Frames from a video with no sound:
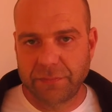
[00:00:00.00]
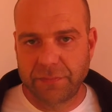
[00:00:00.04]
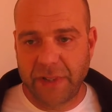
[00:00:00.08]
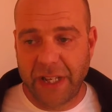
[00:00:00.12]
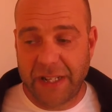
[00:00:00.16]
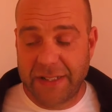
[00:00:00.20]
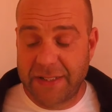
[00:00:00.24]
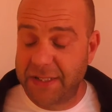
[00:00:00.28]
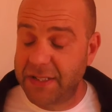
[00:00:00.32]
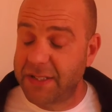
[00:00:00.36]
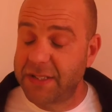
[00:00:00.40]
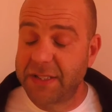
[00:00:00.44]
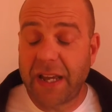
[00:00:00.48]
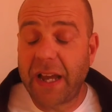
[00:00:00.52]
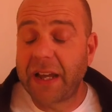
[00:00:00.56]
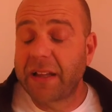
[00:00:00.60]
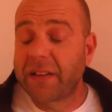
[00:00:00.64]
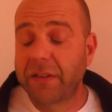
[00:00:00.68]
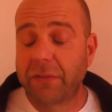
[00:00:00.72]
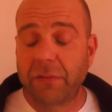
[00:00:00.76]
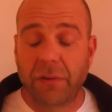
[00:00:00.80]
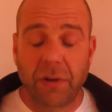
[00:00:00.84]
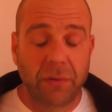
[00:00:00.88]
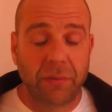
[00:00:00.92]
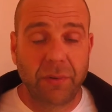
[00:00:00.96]
That's
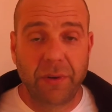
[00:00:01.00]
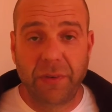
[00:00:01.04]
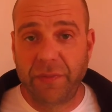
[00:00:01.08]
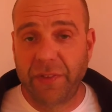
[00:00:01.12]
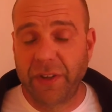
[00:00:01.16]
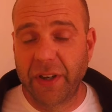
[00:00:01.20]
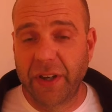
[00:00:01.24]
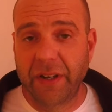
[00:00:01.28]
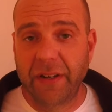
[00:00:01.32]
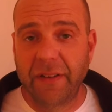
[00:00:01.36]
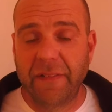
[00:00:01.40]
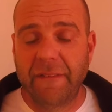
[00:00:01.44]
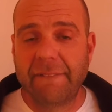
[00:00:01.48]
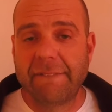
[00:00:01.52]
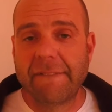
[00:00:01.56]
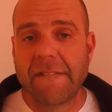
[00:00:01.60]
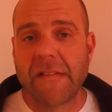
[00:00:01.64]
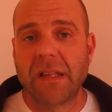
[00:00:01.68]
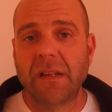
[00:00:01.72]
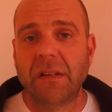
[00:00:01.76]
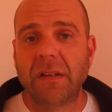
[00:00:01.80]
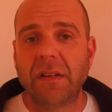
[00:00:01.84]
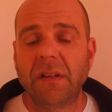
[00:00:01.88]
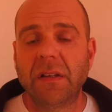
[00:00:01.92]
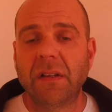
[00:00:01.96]
exactly what we've done.
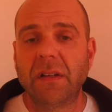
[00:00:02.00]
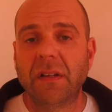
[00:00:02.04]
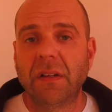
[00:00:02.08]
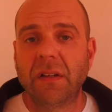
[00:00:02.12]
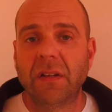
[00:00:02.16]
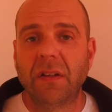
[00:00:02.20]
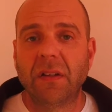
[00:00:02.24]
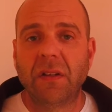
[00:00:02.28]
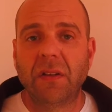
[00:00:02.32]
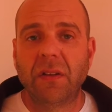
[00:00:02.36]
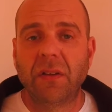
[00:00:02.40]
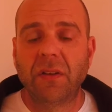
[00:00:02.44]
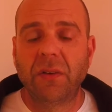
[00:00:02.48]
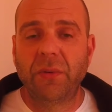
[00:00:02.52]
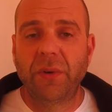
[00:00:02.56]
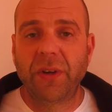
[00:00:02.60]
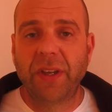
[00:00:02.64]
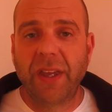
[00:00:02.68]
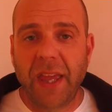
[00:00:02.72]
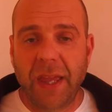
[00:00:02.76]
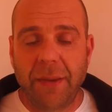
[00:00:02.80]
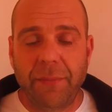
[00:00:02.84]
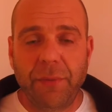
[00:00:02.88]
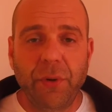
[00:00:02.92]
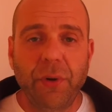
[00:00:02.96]
We
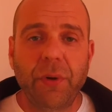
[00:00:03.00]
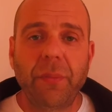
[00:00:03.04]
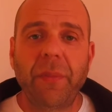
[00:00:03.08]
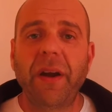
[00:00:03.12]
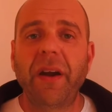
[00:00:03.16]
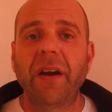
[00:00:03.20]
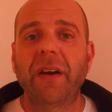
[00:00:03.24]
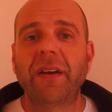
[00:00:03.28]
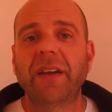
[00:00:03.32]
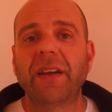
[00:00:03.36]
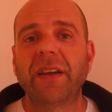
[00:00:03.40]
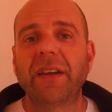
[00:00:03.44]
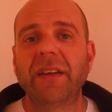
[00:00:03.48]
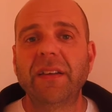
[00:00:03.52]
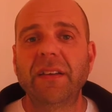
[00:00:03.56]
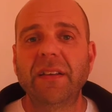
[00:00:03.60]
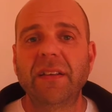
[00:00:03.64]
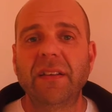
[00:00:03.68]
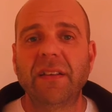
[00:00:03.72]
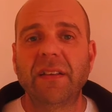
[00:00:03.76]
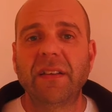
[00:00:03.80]
came to America.